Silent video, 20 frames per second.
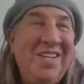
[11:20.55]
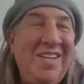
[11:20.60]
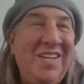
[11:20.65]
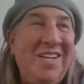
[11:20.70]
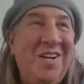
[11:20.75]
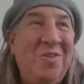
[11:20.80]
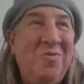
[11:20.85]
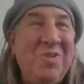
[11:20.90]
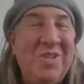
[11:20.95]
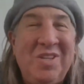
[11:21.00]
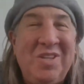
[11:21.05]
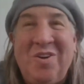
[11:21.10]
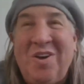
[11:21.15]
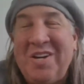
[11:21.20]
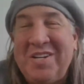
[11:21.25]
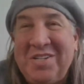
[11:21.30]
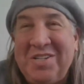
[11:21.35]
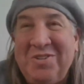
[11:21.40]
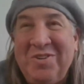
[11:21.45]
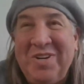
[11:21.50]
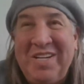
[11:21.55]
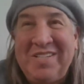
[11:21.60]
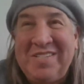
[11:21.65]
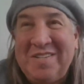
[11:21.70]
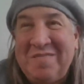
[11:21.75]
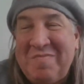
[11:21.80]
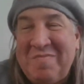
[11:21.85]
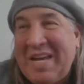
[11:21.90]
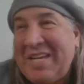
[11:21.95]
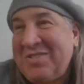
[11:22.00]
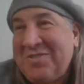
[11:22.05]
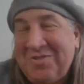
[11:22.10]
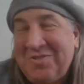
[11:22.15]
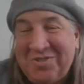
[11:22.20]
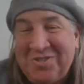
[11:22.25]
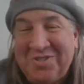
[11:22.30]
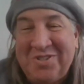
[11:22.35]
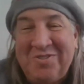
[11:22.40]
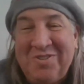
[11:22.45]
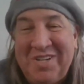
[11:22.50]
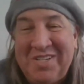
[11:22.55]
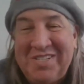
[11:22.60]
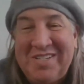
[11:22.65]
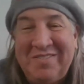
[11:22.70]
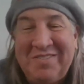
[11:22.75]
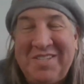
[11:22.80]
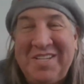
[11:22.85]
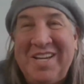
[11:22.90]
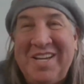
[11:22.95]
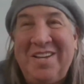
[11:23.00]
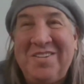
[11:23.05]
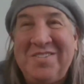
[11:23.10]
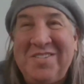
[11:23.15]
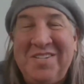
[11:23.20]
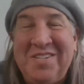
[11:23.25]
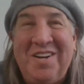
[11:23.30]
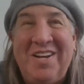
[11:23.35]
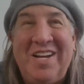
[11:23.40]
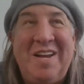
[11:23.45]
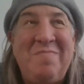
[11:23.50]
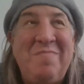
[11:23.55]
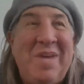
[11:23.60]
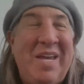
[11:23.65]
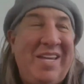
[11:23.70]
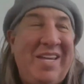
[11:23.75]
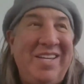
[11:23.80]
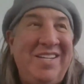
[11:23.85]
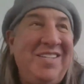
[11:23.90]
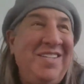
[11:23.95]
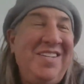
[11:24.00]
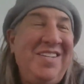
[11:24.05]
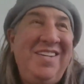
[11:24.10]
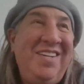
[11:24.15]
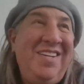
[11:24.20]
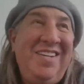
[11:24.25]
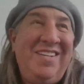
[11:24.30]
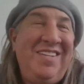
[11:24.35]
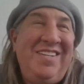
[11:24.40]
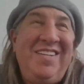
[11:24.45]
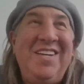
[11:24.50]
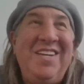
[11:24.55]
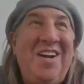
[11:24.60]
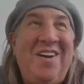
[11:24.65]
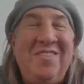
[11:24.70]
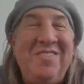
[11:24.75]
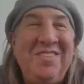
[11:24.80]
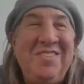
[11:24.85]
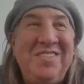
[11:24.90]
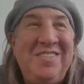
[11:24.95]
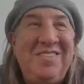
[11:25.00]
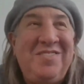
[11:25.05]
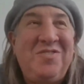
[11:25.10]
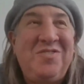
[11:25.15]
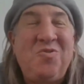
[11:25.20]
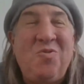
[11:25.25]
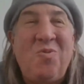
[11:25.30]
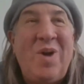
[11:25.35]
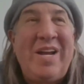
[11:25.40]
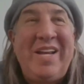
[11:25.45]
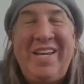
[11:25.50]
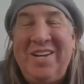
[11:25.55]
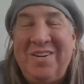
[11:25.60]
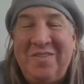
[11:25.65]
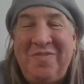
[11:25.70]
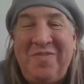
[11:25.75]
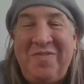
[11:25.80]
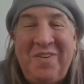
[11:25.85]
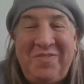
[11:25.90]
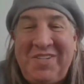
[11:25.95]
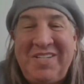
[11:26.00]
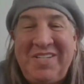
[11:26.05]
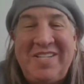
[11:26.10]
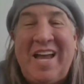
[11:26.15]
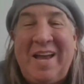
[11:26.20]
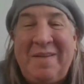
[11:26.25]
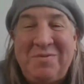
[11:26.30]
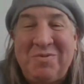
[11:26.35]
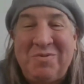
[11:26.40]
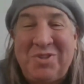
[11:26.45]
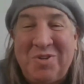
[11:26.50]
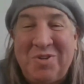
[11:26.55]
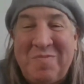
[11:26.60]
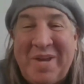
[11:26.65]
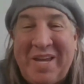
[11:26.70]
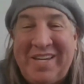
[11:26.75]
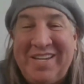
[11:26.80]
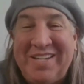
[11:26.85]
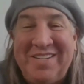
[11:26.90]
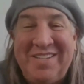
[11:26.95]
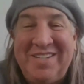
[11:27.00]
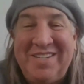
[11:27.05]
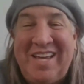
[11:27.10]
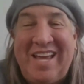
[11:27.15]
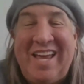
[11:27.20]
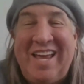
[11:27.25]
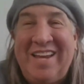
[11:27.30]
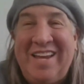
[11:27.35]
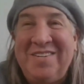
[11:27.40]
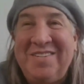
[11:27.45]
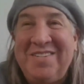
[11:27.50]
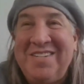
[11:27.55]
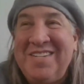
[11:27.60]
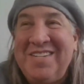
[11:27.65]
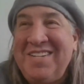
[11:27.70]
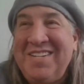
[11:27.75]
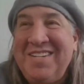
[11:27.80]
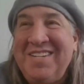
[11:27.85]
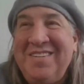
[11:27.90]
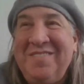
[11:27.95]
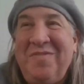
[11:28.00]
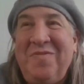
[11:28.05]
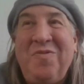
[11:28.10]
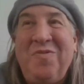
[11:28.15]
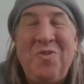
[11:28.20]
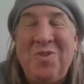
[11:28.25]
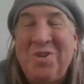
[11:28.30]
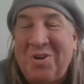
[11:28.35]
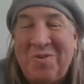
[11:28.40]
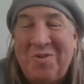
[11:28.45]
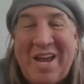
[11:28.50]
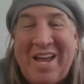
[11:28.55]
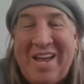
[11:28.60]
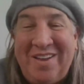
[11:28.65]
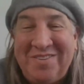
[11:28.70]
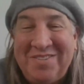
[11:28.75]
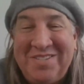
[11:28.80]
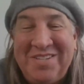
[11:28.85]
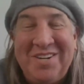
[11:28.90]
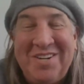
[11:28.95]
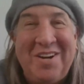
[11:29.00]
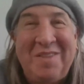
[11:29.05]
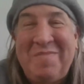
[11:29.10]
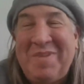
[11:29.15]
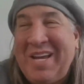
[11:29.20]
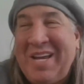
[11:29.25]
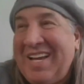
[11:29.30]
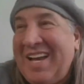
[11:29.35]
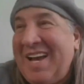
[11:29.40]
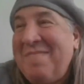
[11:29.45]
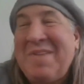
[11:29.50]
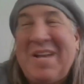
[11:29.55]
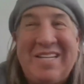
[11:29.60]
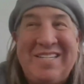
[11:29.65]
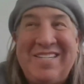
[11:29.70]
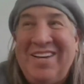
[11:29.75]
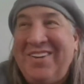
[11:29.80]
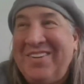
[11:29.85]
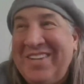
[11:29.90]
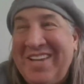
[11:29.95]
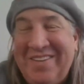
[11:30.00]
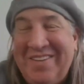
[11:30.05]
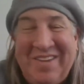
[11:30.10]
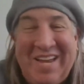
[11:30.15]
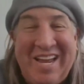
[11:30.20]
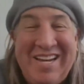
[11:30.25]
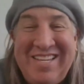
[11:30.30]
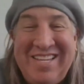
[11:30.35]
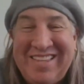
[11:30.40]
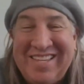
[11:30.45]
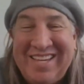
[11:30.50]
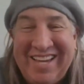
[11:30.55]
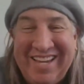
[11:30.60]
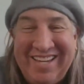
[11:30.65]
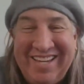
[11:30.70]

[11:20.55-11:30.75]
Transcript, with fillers: you know, with law degrees and master's degrees, everything else, you know, and I'm making you know, 20 or 50 times what they're making and fooling around, you know, and I'm like, right, I'm not telling right. them anything,